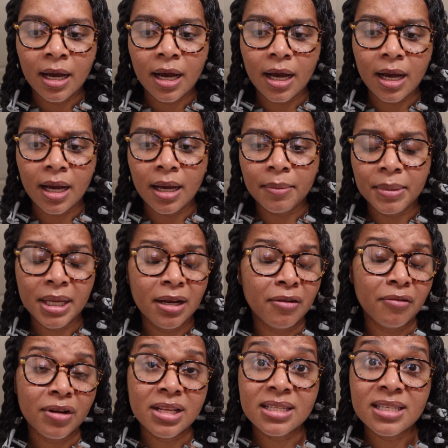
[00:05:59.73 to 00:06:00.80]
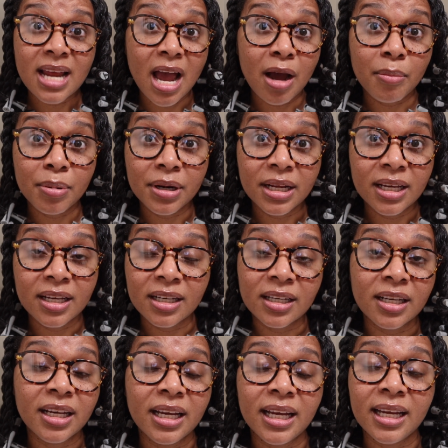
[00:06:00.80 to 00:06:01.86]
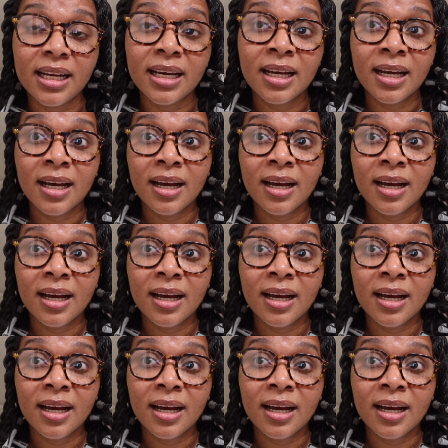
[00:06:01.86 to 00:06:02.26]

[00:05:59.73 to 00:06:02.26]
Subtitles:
and it rinsed out pretty good.